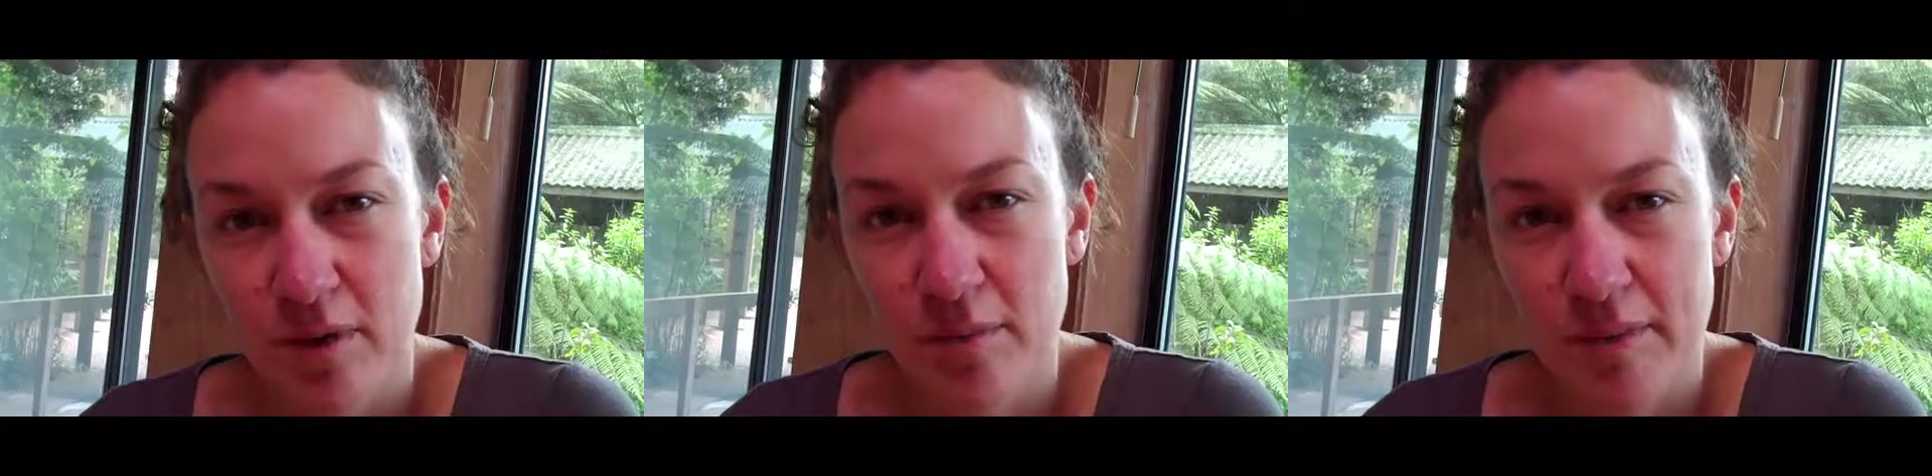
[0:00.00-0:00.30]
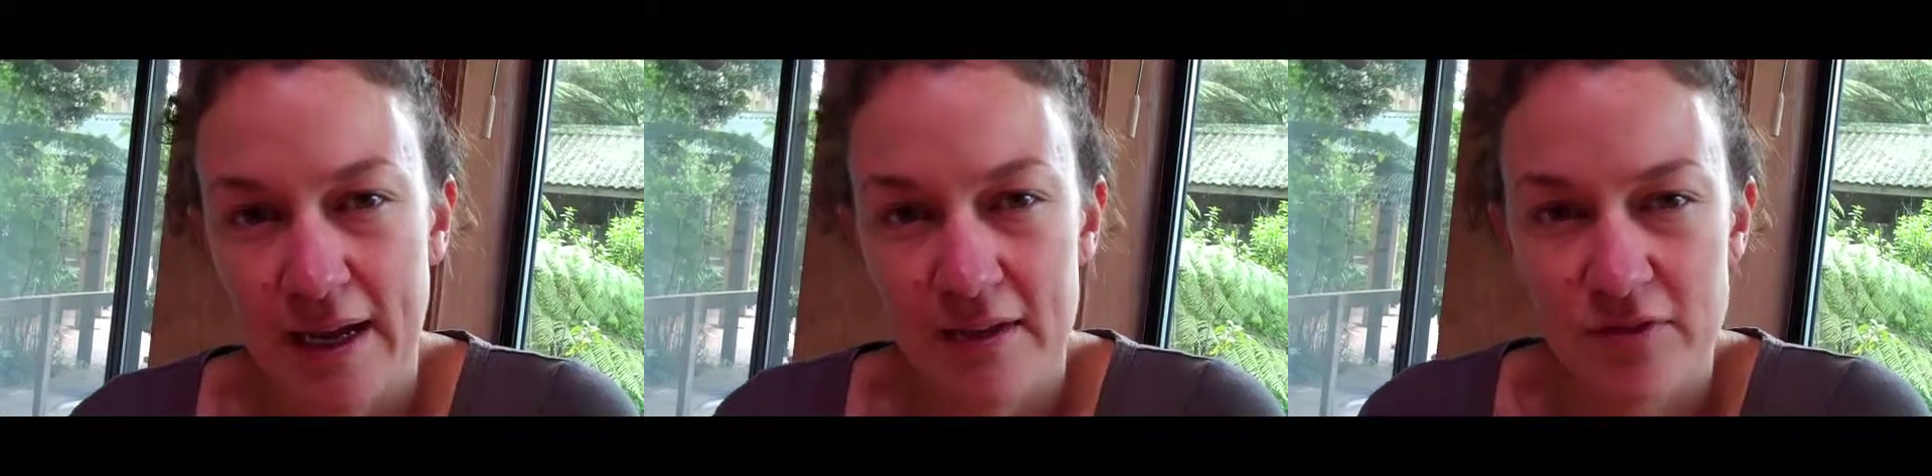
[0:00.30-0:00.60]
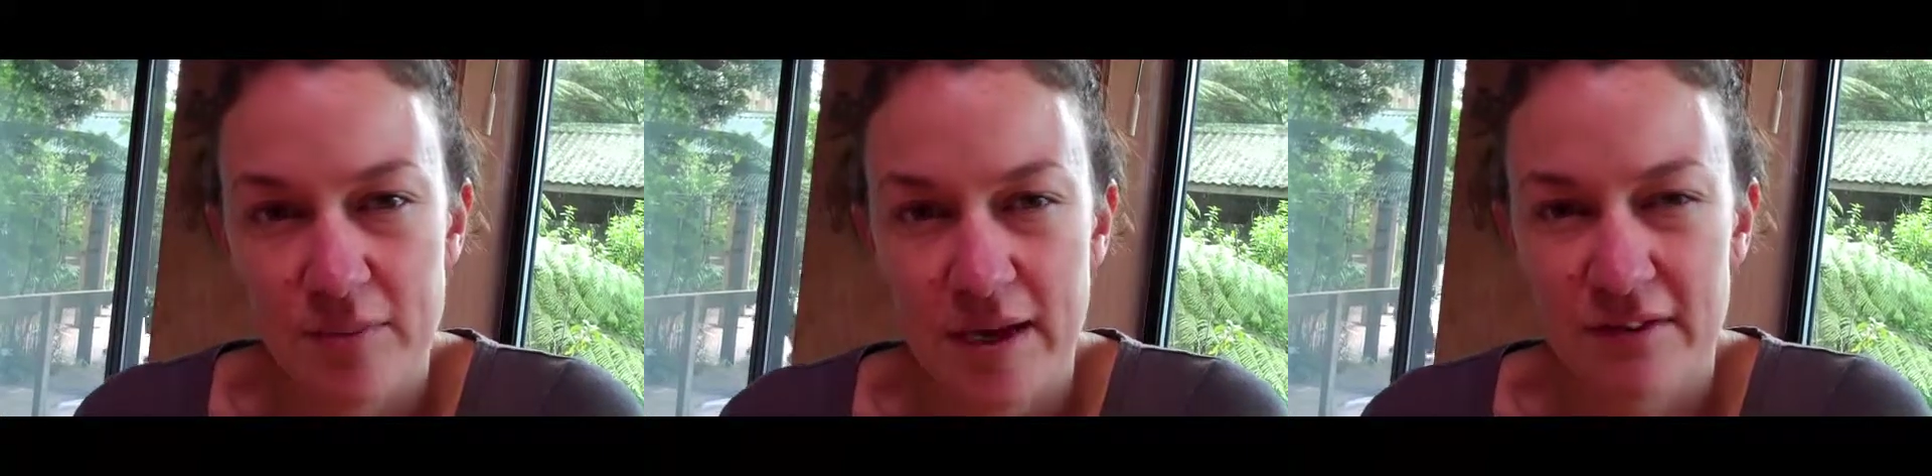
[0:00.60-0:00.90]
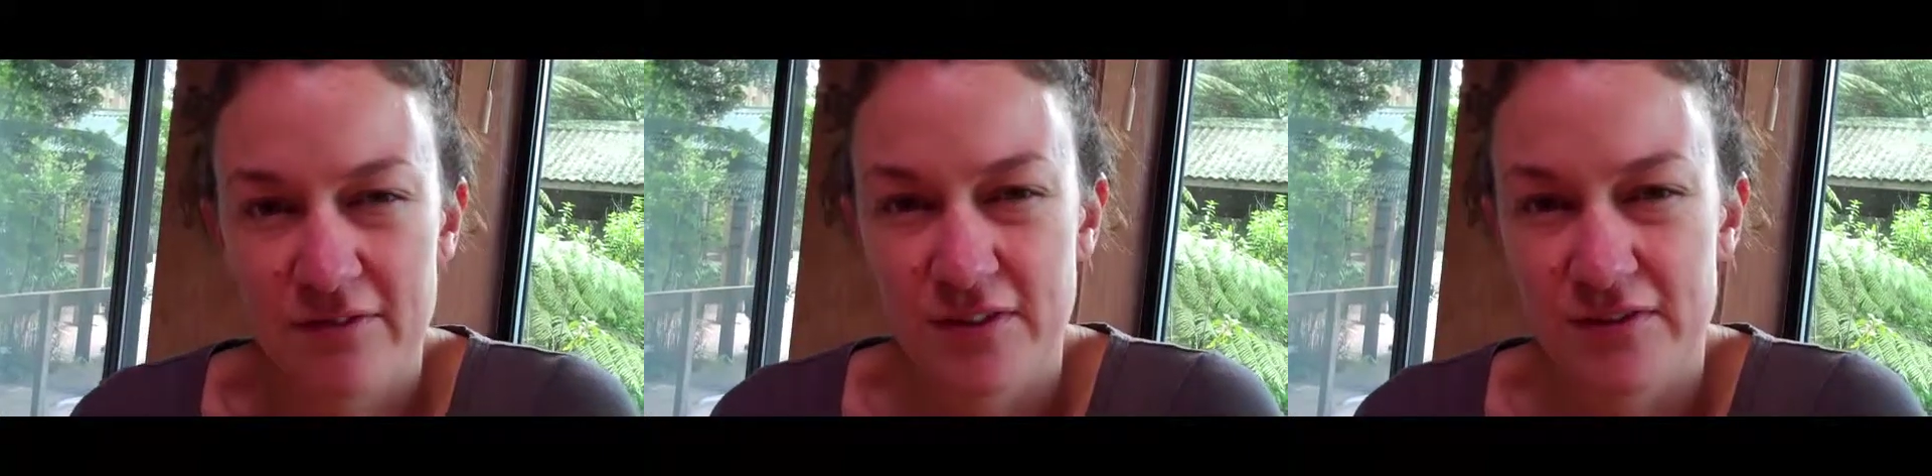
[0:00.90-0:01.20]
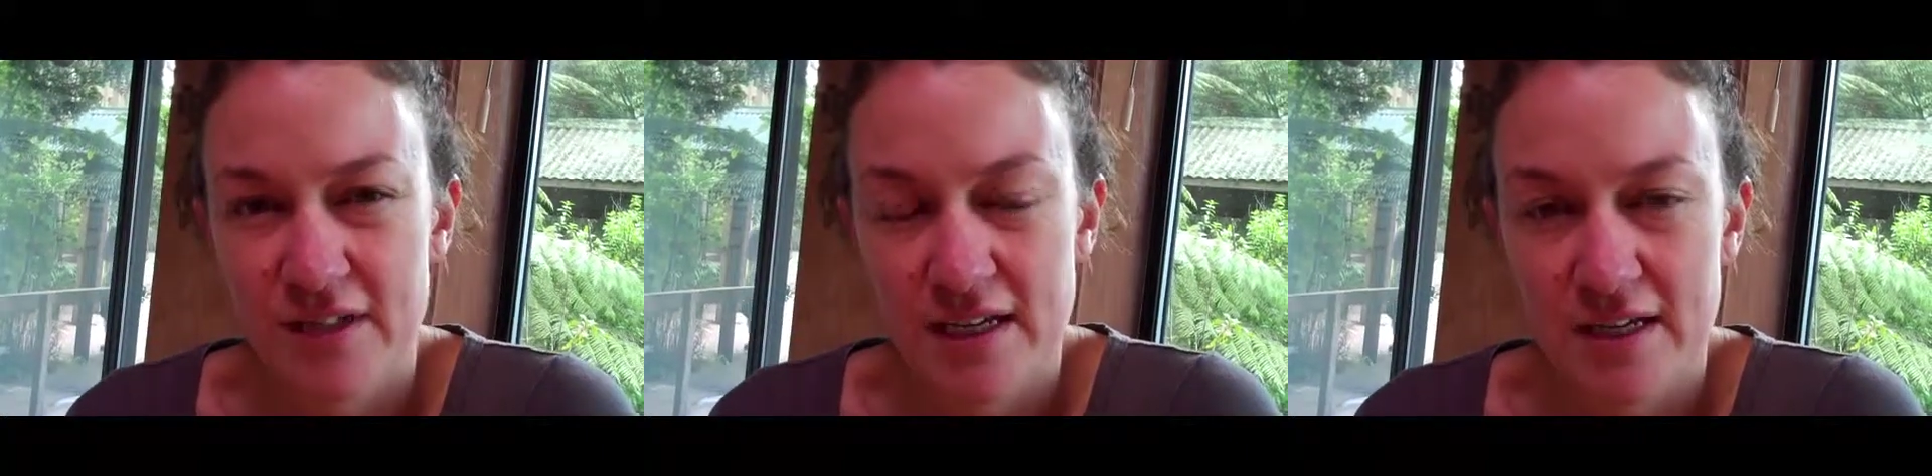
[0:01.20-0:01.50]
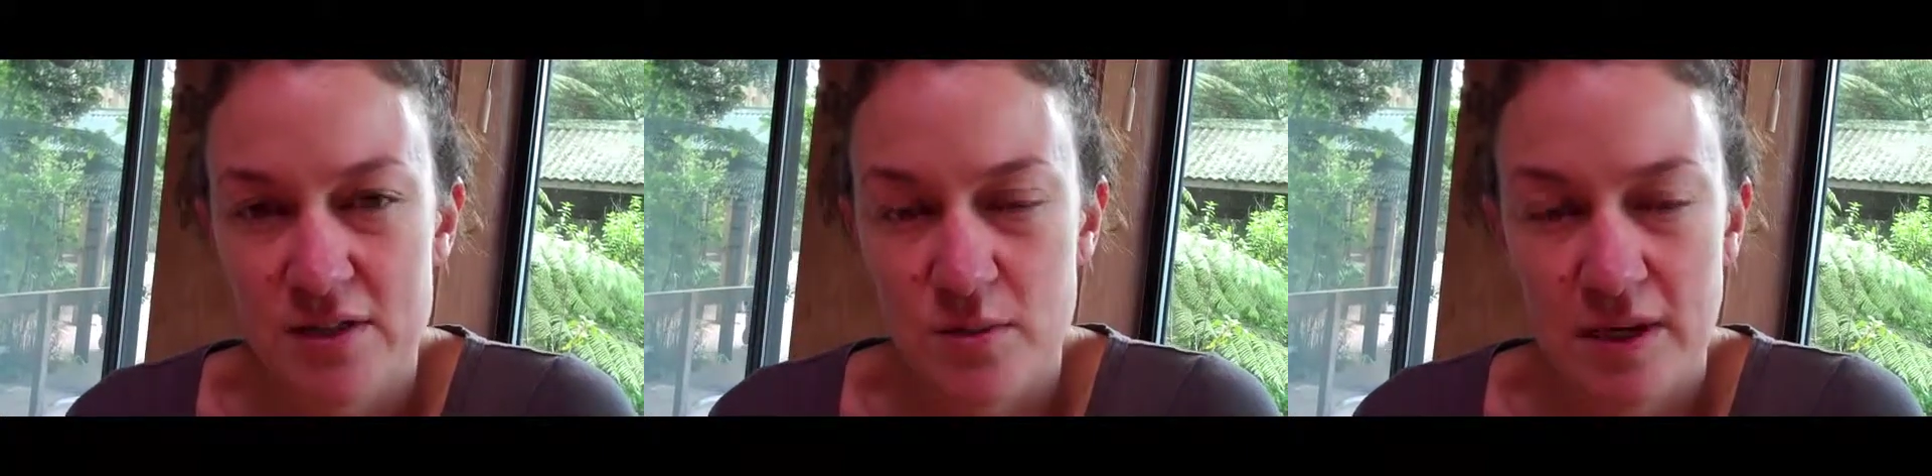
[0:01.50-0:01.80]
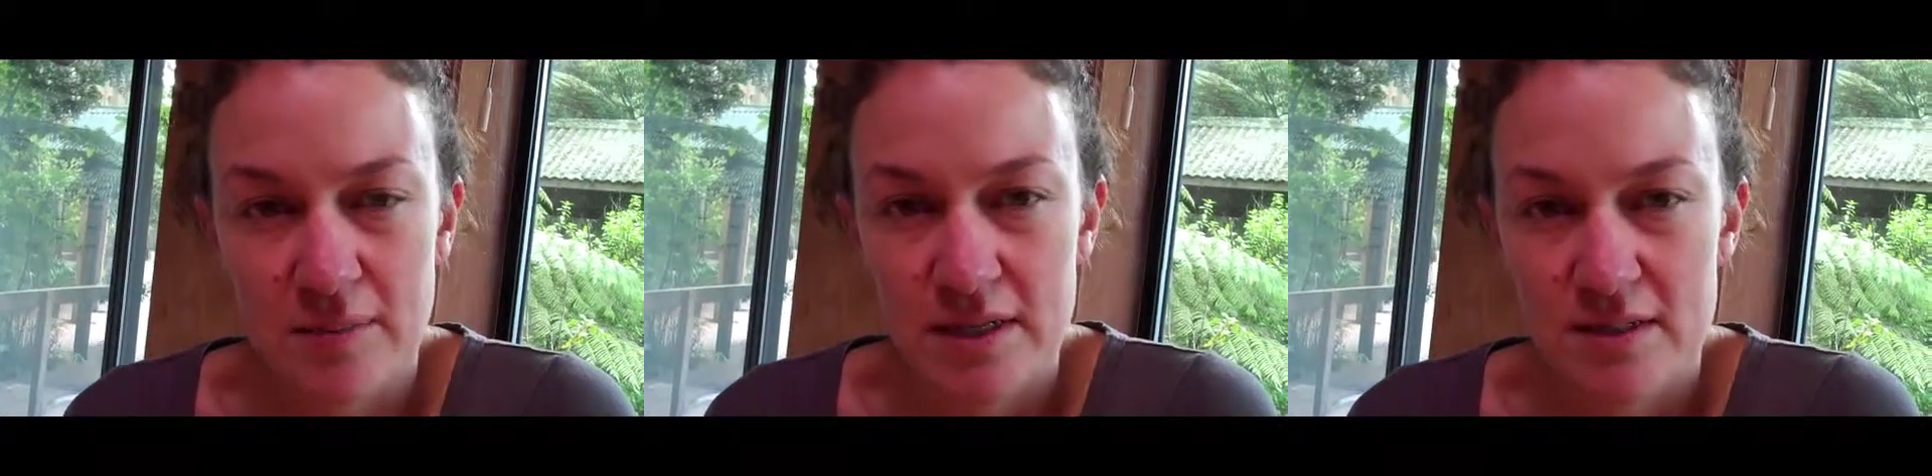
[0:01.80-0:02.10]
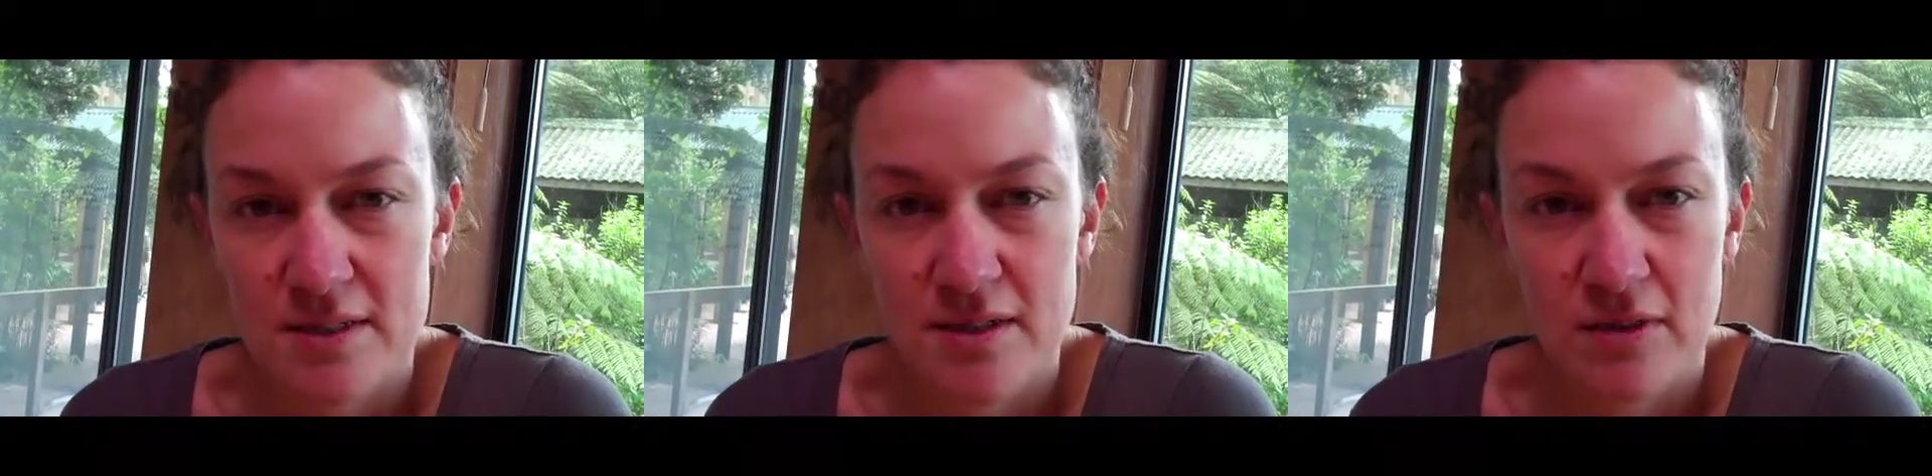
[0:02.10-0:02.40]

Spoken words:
probably after about 15-20 minutes